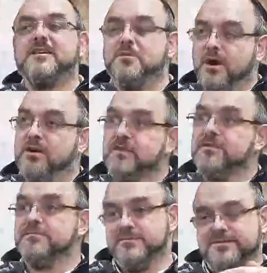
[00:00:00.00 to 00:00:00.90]
Well,
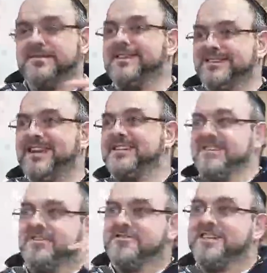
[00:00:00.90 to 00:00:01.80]
exactly,
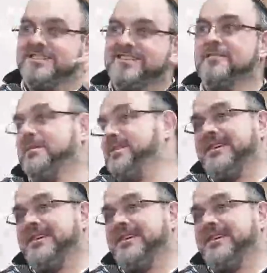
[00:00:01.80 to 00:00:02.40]
he contradicts himself.